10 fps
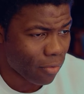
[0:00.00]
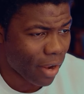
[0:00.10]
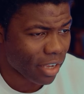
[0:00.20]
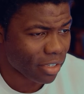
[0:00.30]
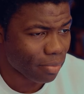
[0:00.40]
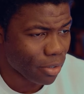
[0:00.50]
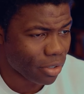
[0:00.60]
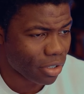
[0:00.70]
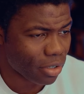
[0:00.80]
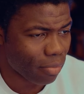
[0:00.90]

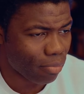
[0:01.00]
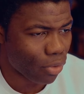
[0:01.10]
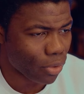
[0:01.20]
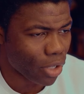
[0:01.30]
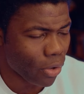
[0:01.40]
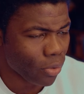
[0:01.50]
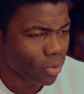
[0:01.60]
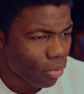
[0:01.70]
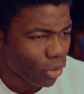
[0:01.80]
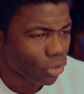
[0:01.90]
Erasmus Brosdo.
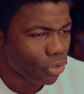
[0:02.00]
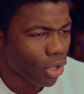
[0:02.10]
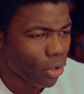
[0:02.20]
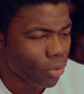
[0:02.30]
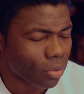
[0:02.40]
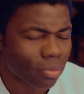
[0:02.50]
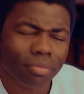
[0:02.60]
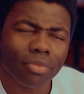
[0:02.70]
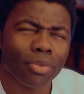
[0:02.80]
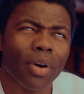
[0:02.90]

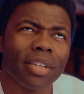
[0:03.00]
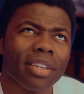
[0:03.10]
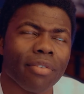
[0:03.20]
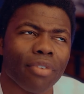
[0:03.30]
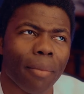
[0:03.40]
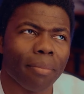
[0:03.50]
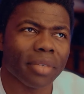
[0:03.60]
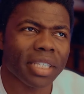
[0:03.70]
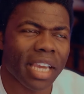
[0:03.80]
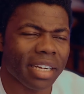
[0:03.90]
Where is he from?
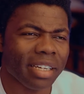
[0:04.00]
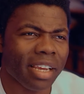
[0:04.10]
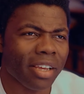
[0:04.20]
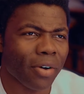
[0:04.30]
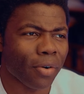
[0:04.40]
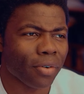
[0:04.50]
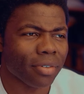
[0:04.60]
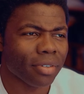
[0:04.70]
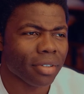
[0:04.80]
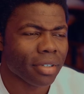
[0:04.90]
Canada or
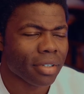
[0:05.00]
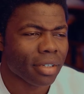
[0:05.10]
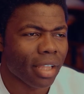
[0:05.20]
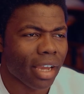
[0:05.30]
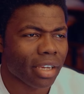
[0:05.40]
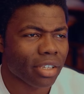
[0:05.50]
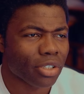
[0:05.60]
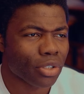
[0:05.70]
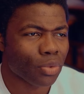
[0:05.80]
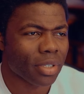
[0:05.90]
like
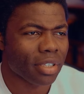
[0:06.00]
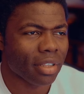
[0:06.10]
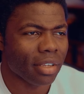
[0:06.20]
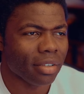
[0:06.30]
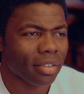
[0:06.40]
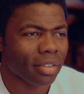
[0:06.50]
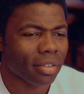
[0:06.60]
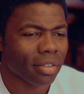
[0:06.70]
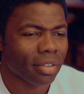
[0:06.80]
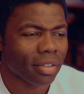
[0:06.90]
Switzerland?
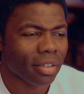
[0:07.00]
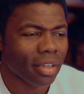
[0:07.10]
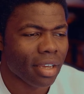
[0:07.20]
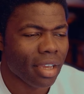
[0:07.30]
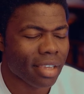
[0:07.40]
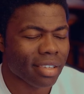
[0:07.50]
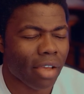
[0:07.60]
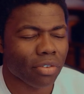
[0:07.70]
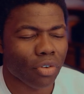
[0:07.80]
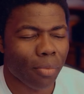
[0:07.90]
It
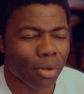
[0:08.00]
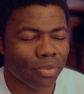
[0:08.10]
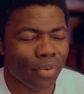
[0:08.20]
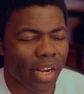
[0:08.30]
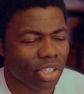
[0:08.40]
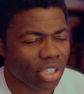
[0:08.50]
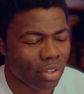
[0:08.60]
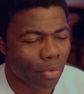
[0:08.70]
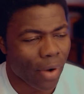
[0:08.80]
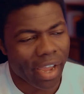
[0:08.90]
sounds almost French
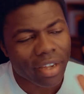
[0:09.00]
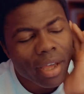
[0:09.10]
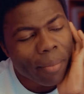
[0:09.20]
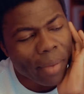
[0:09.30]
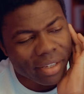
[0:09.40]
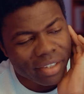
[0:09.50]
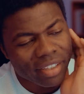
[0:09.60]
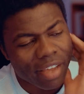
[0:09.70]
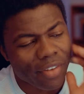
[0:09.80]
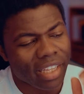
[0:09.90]
in a way,
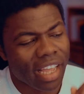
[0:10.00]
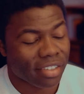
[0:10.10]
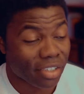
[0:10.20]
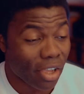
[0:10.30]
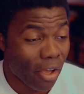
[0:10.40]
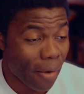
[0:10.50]
but nevertheless,